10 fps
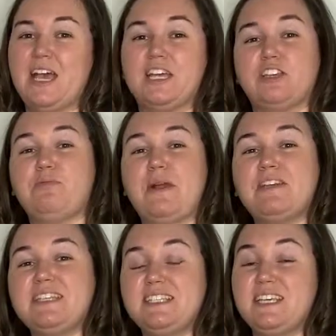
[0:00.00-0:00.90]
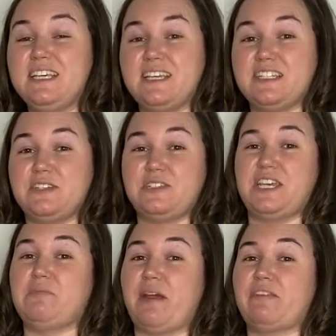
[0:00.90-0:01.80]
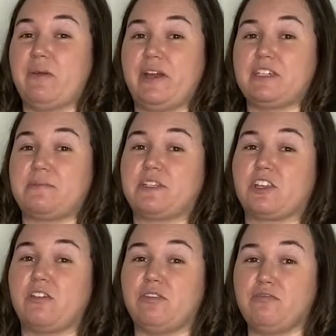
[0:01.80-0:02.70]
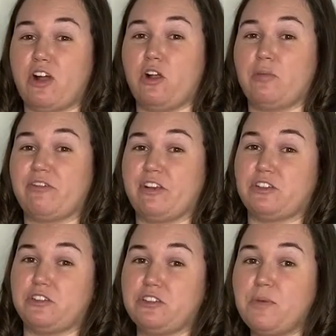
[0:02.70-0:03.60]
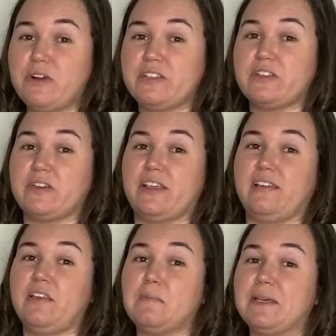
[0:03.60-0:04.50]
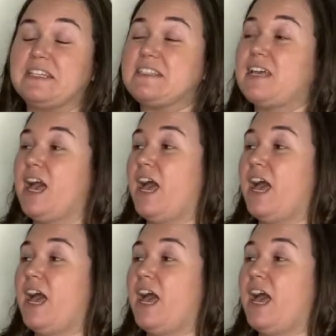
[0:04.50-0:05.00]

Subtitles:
You've probably seen kinesio tape everywhere, especially if you follow professional sports or the Olympics.